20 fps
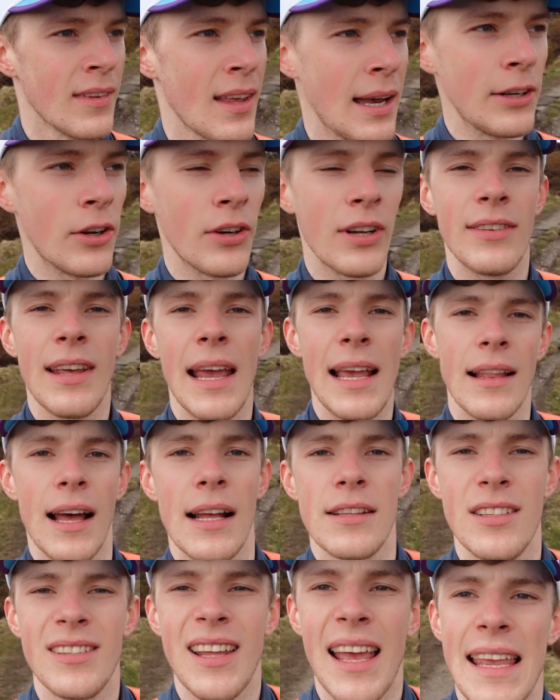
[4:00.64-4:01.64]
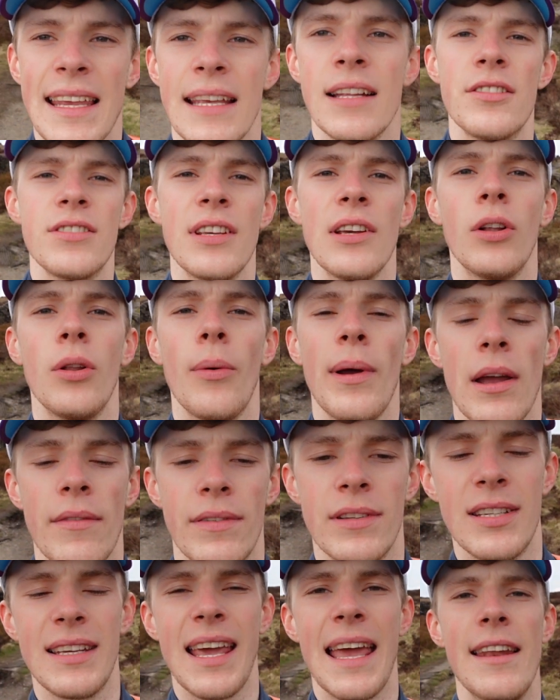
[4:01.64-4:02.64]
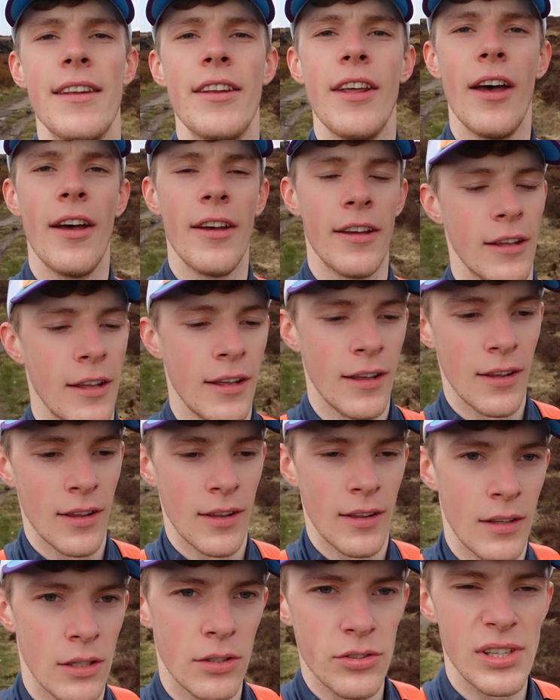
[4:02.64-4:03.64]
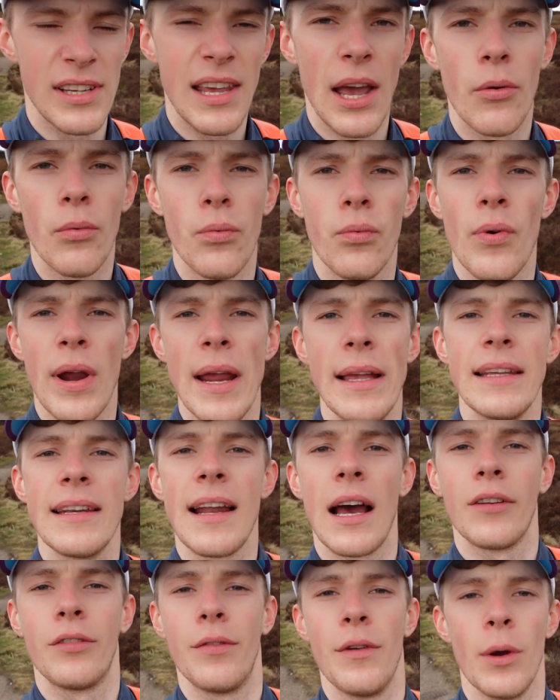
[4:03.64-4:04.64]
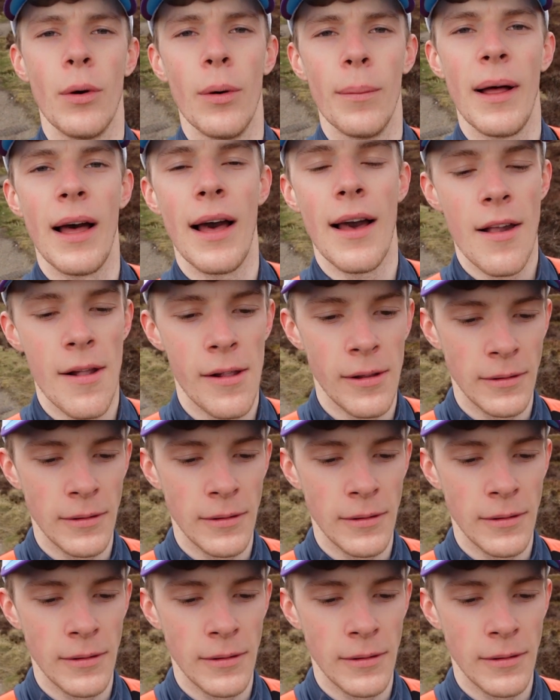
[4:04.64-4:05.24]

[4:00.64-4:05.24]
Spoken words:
And on a day like today, you can see all the way over to Kinder. So you get a really nice view up there.